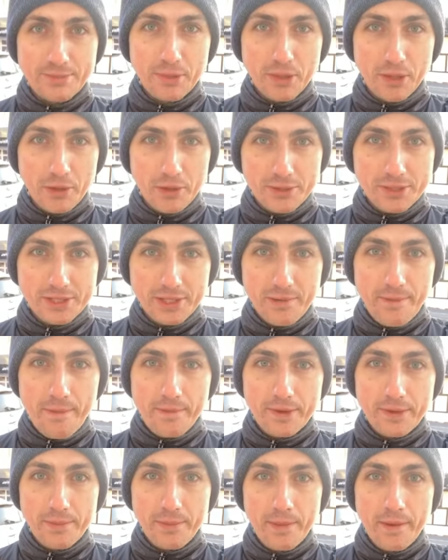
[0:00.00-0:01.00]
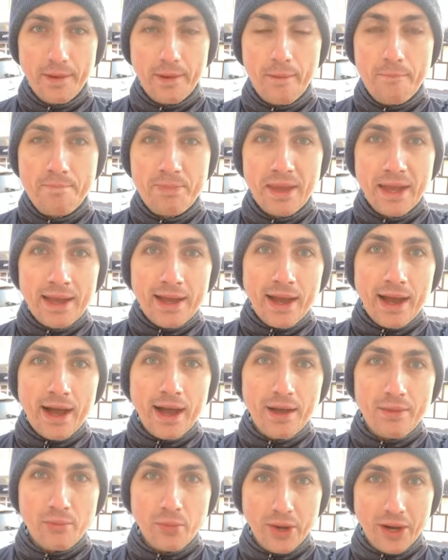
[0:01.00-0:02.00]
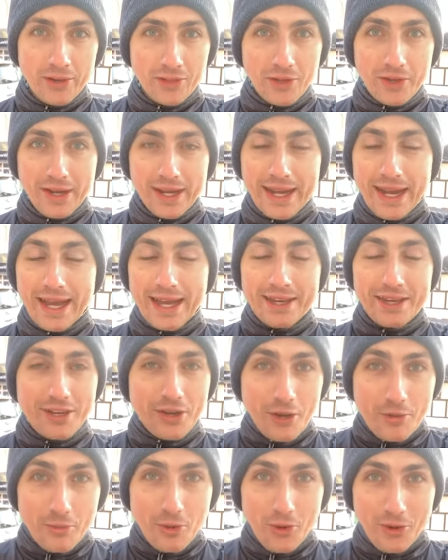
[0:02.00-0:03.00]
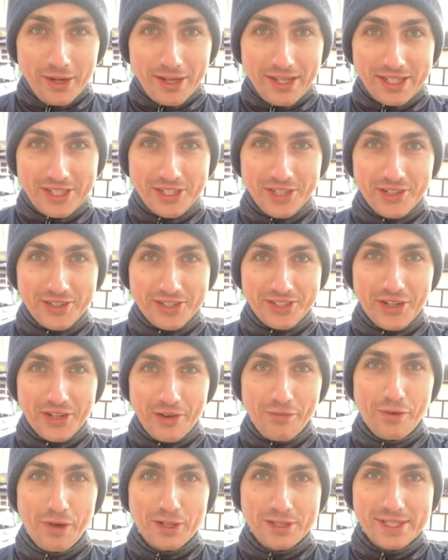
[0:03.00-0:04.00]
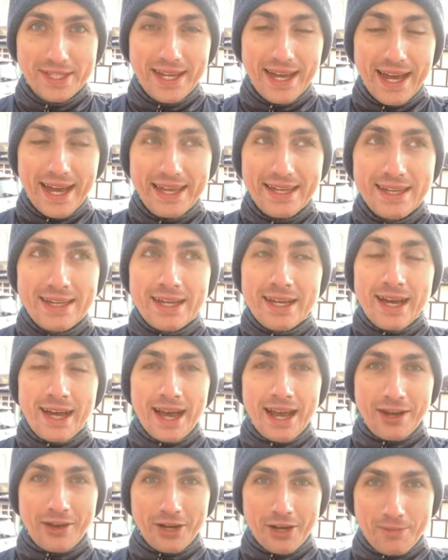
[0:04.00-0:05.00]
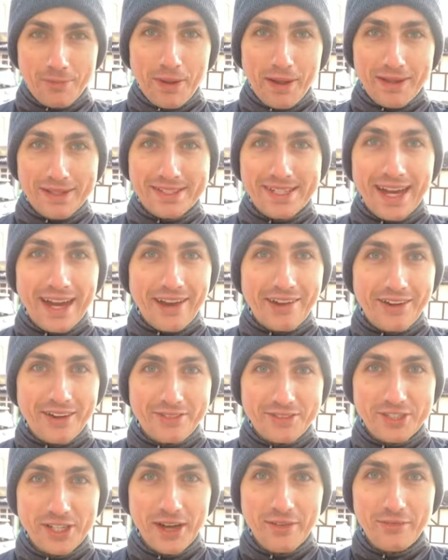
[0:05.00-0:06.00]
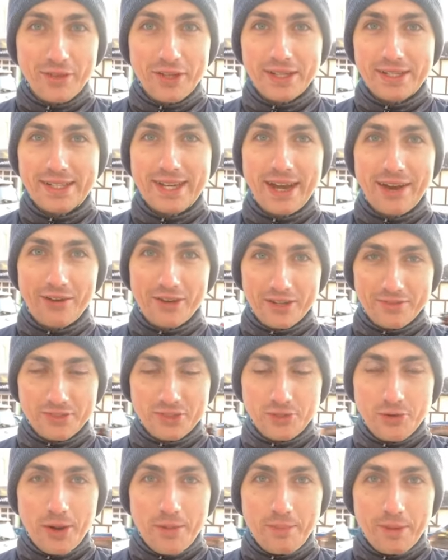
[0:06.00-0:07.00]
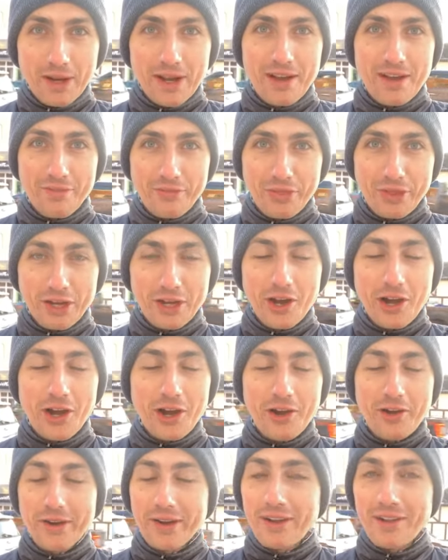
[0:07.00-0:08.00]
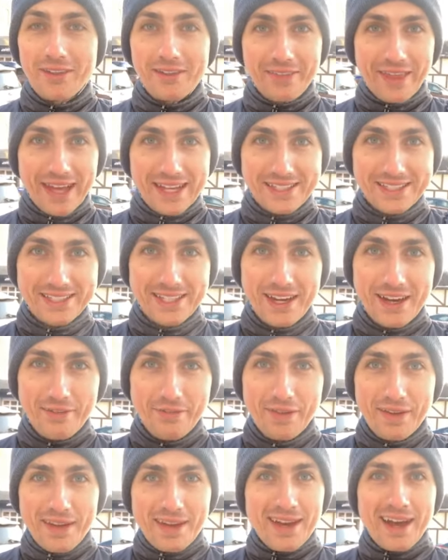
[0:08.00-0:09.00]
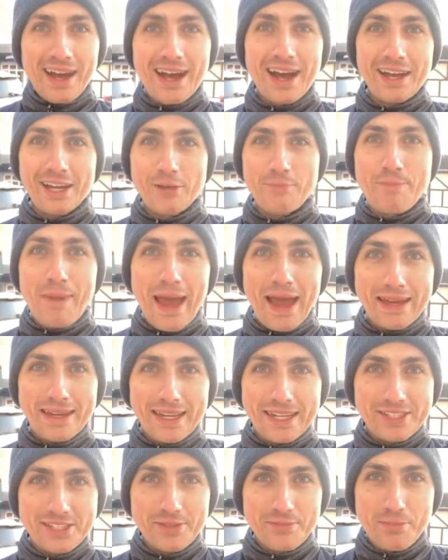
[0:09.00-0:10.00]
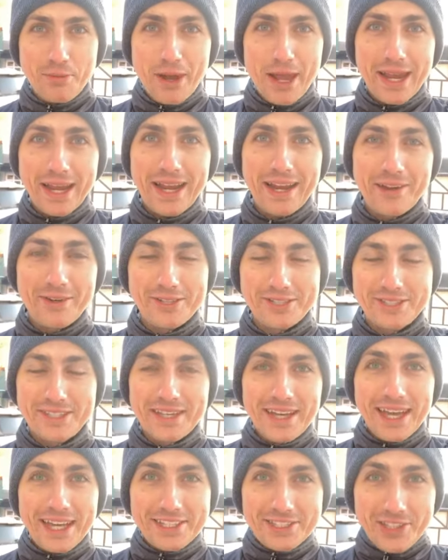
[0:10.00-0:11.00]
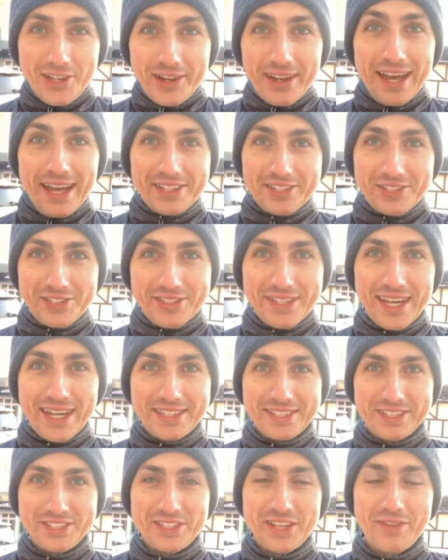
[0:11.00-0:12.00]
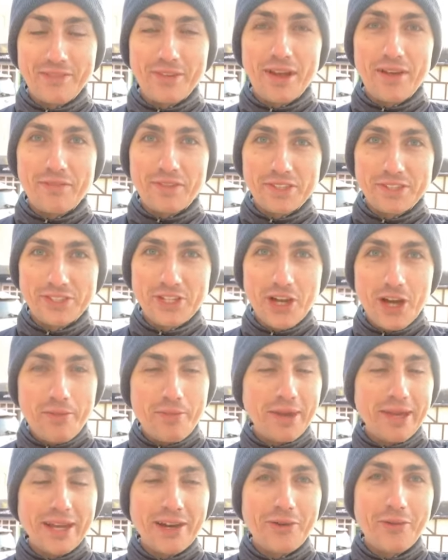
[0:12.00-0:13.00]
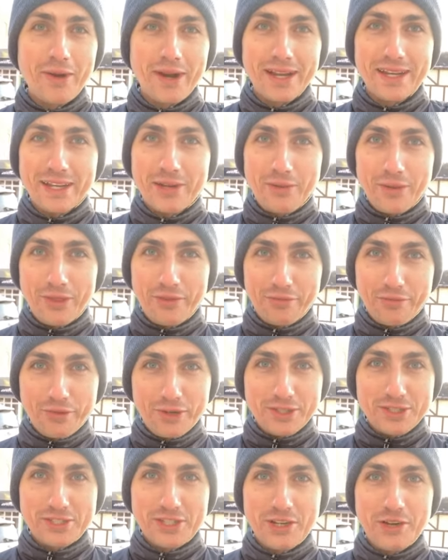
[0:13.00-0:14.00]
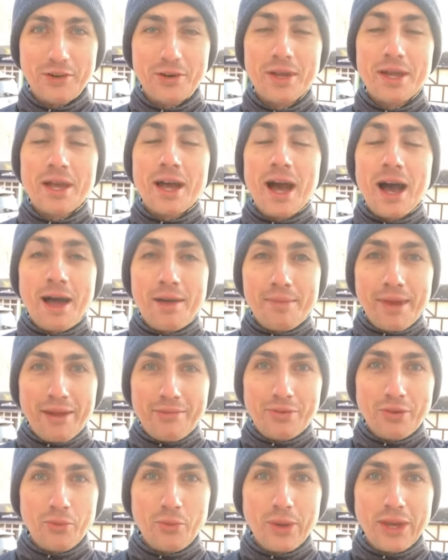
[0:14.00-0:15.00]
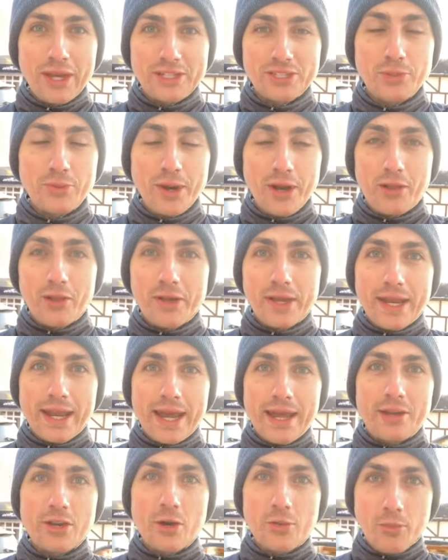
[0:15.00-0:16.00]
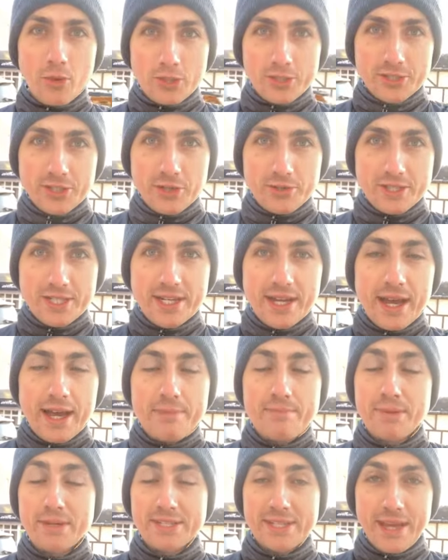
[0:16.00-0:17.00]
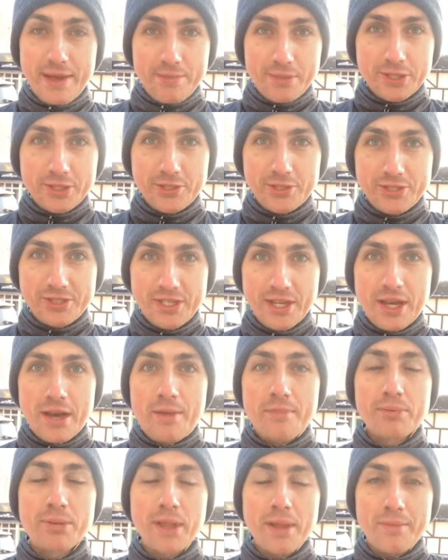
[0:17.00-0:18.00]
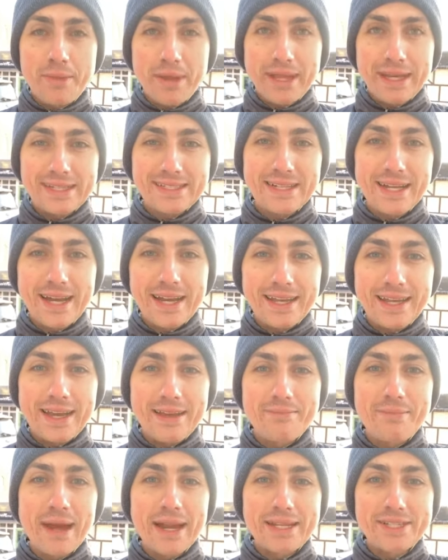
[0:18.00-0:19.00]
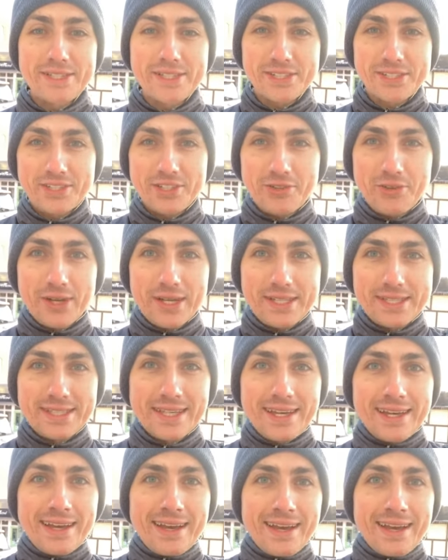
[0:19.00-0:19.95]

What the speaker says: below zero tomorrow. We are looking at no more additional snowfall tonight. I know you're probably tired of shoveling, tiring of scraping off the car and all of that stuff. Your back needs a break. I know it's good exercise to shovel off the snow, but you don't want to deal with a foot of snow every week. So we are looking at no more snow tonight, but temperatures plummeting tonight again, -6 degrees.